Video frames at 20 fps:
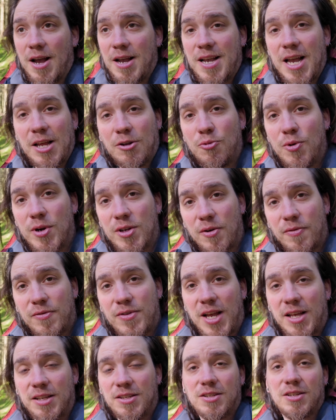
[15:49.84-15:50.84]
get rid of
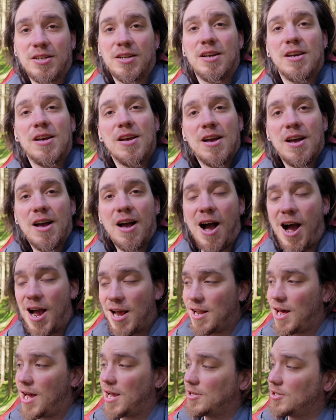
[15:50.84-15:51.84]
that
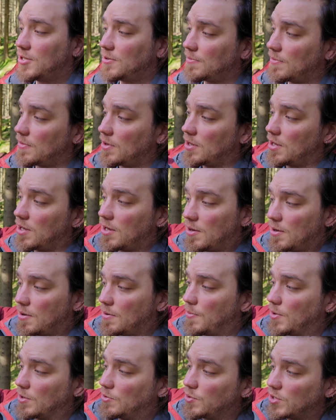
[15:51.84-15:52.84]
highlight.
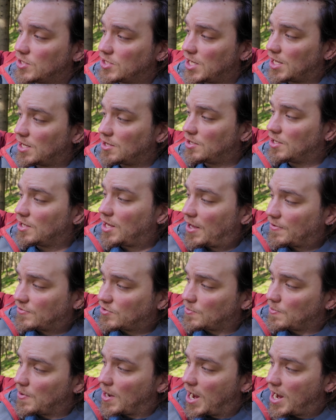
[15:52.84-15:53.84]
But we still have
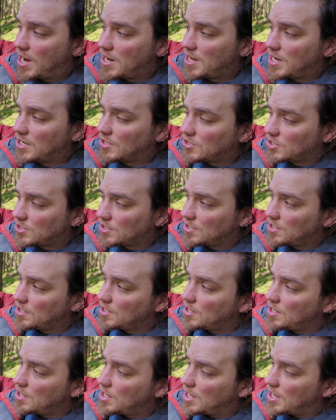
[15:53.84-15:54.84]
some highlights,
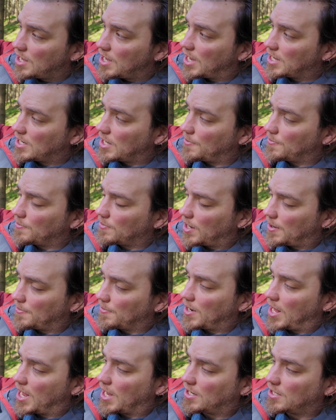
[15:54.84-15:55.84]
and
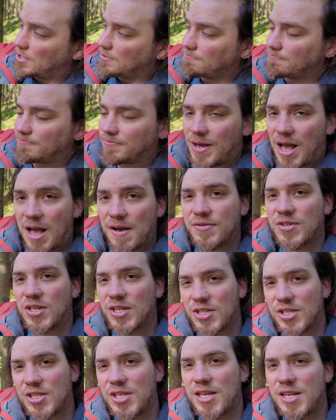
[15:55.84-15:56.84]
I'm like,
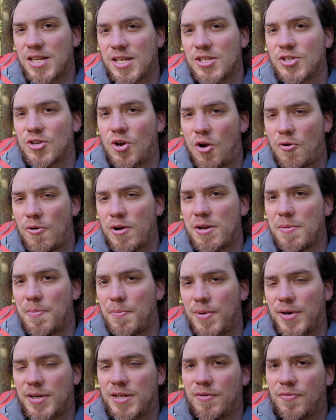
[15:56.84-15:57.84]
f16 is already
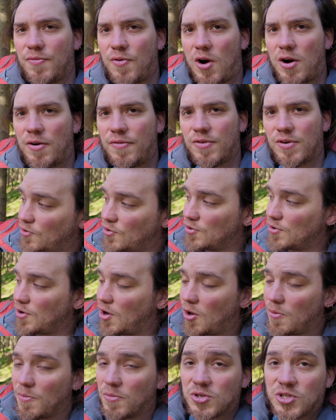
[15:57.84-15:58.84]
pretty far for
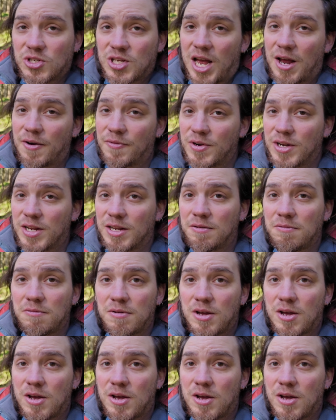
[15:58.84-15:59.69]
almost every